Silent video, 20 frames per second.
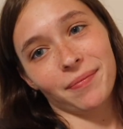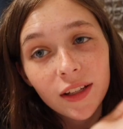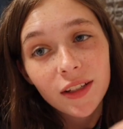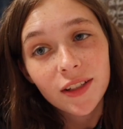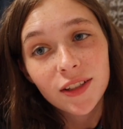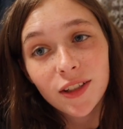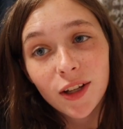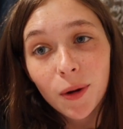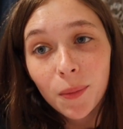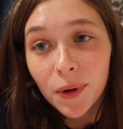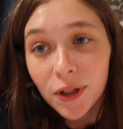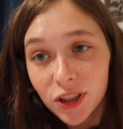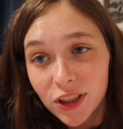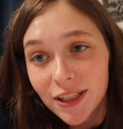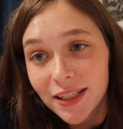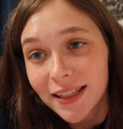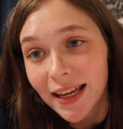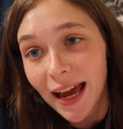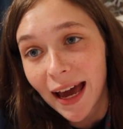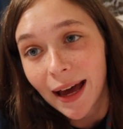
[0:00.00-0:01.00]
So much
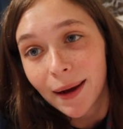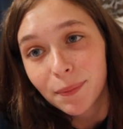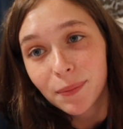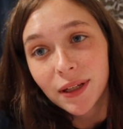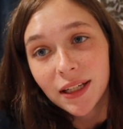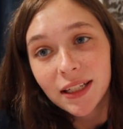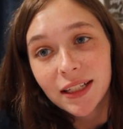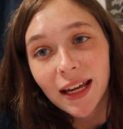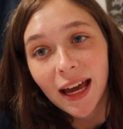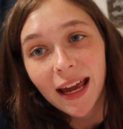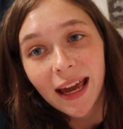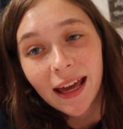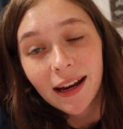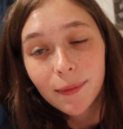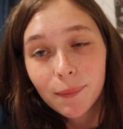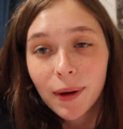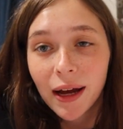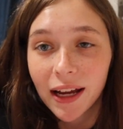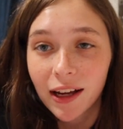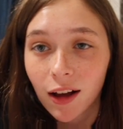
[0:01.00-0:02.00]
has happened. I had
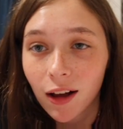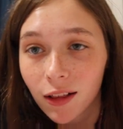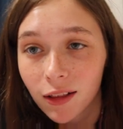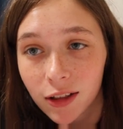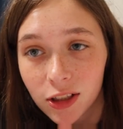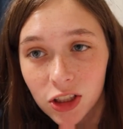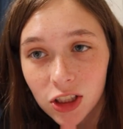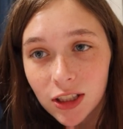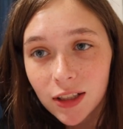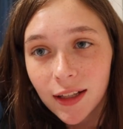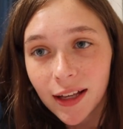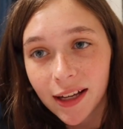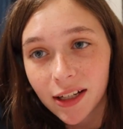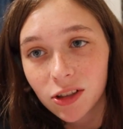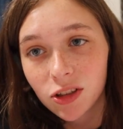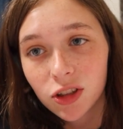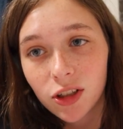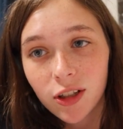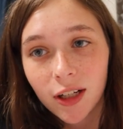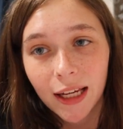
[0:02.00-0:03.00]
a biology
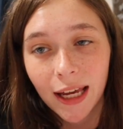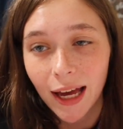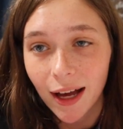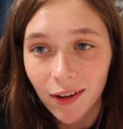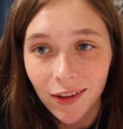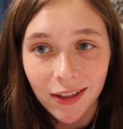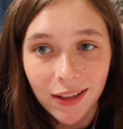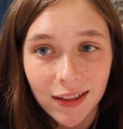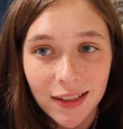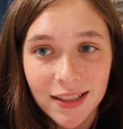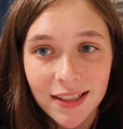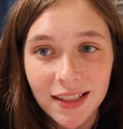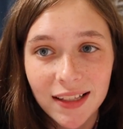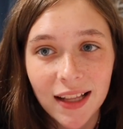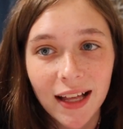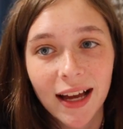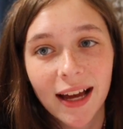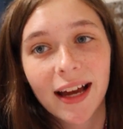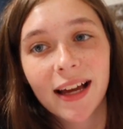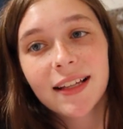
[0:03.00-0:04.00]
lecture, a calculus
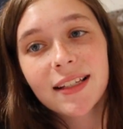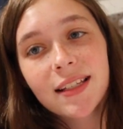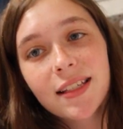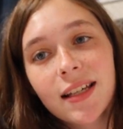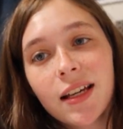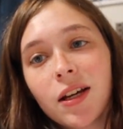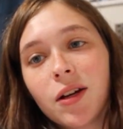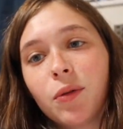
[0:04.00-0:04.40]
class,